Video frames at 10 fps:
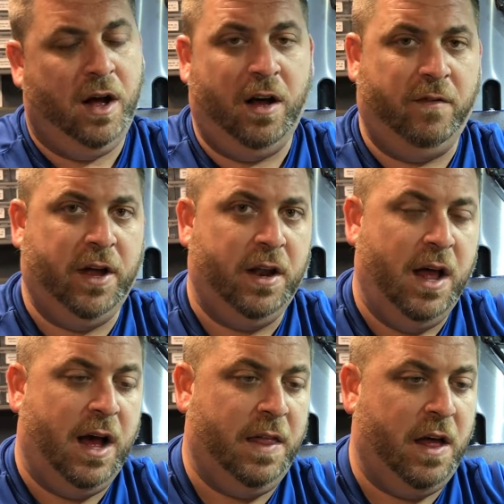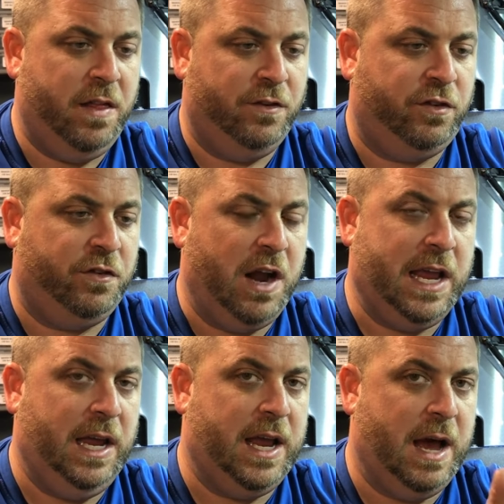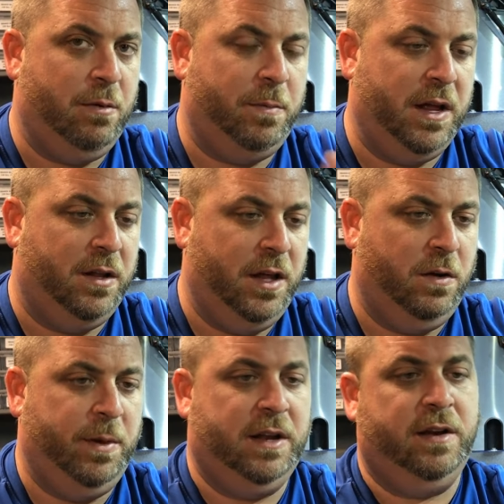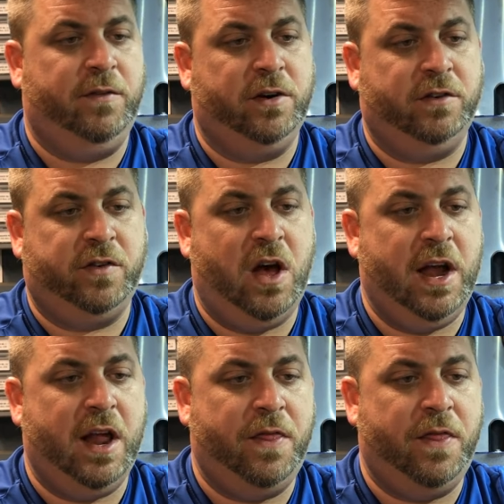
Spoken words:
of it. I thought this striking cap would be a little bit different design.